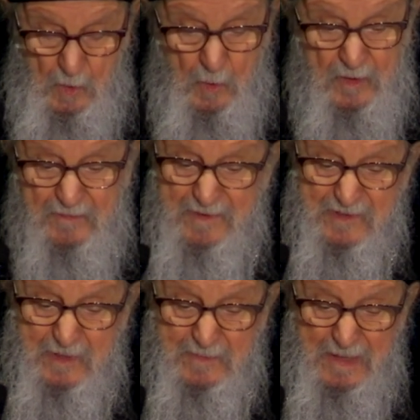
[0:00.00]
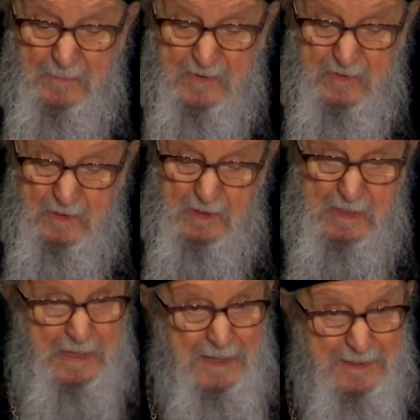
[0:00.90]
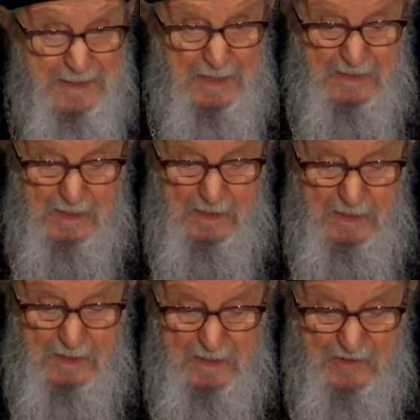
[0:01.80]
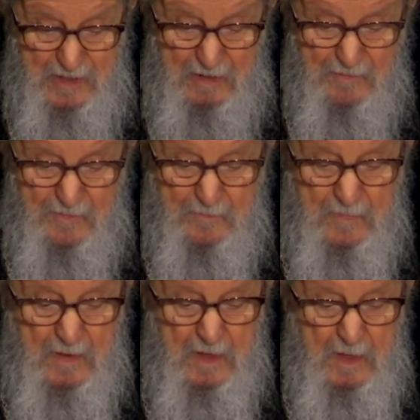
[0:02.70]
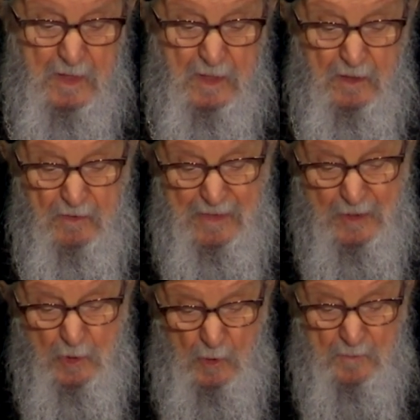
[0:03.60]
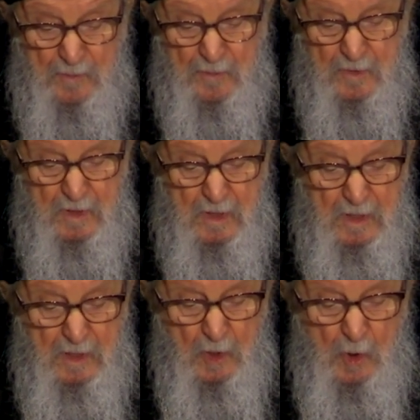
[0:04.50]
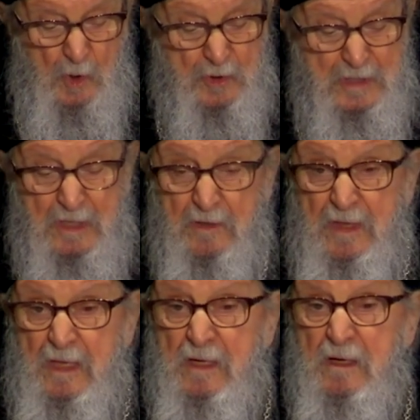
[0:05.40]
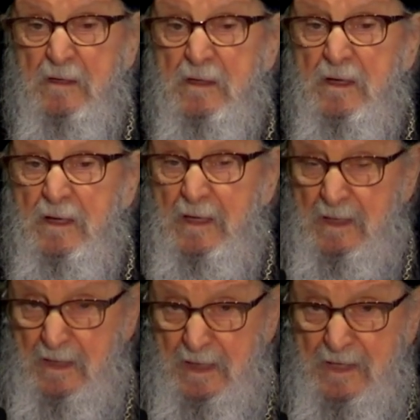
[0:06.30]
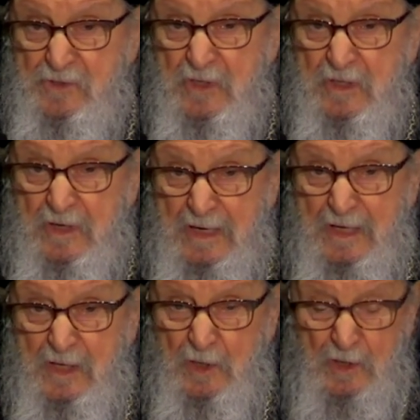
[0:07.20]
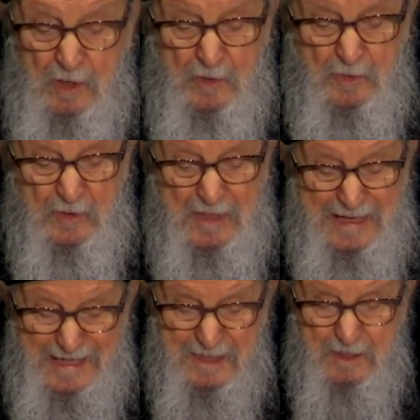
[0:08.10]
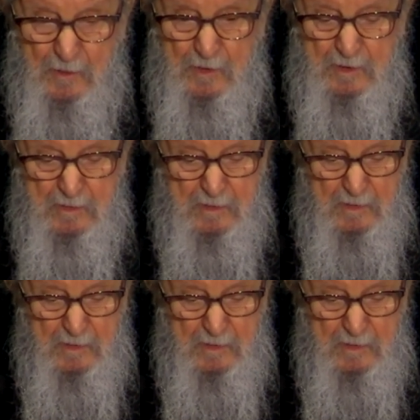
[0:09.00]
or even sometimes a deity itself? The top god in the ancient Greek Dodecatheon